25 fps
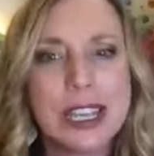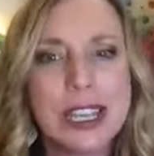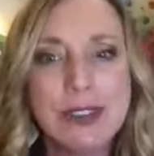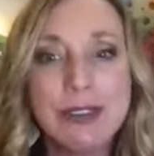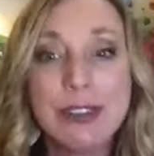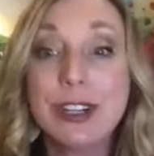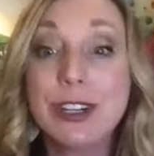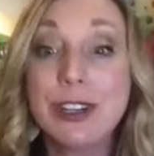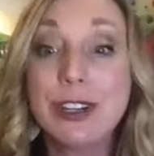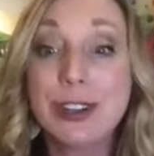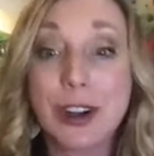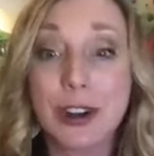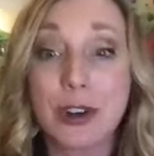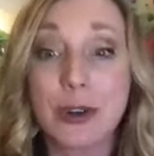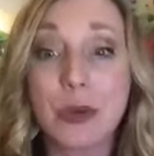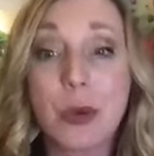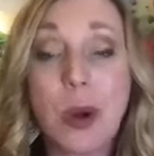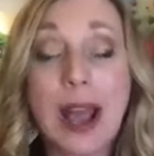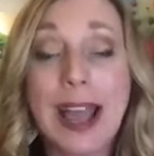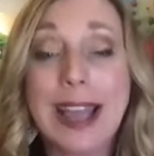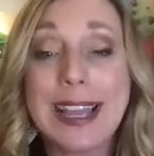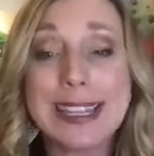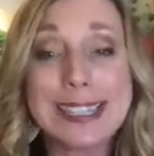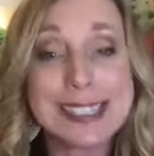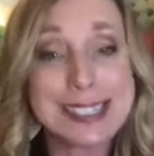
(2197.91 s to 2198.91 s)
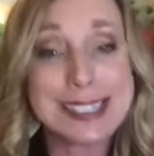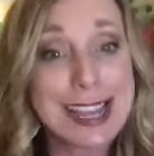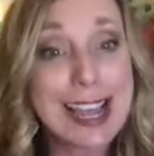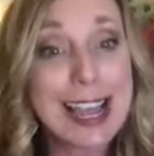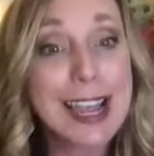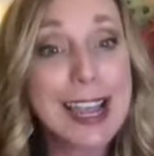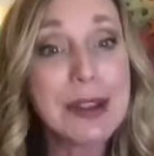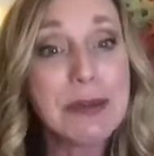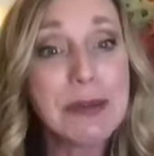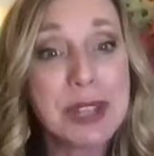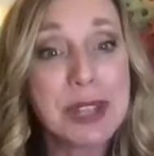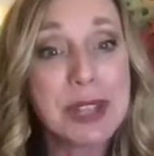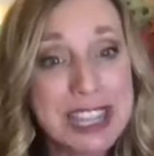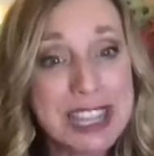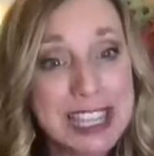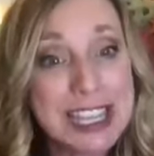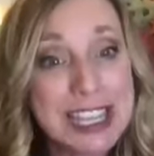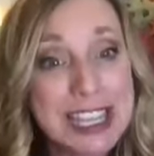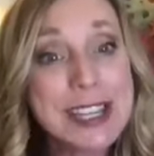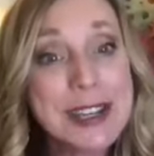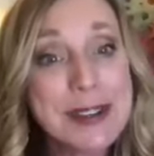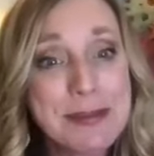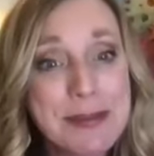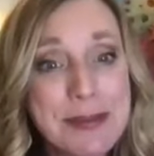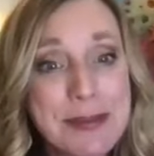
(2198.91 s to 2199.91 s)
even in our quiet time with
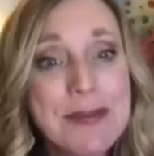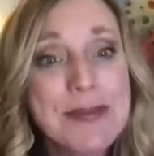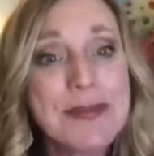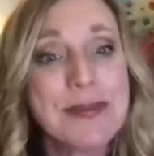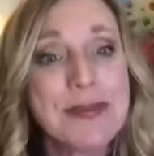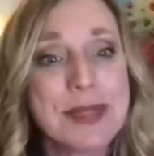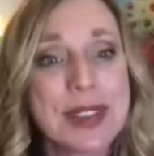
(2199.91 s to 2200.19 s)
him.